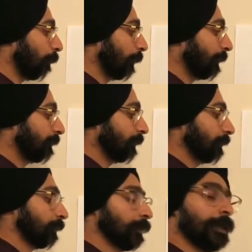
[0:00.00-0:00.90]
disease.
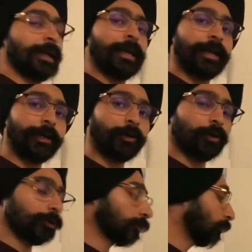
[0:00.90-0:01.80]
Here
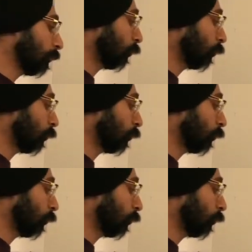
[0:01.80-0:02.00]
also you